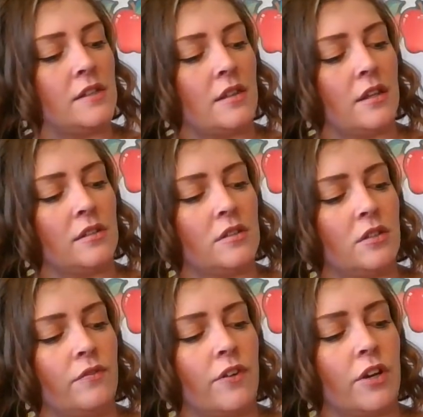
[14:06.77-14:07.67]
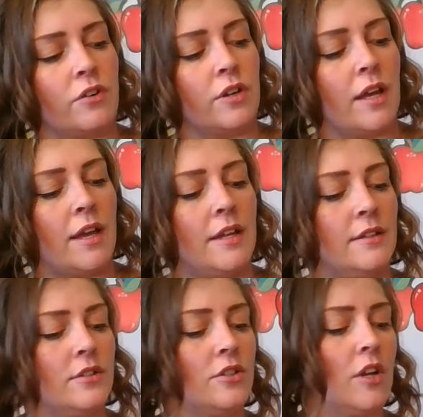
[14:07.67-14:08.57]
and things till the very
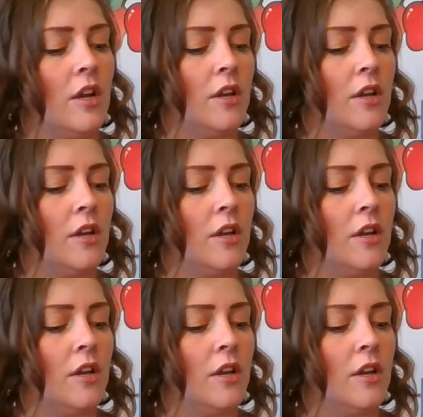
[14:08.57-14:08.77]
end.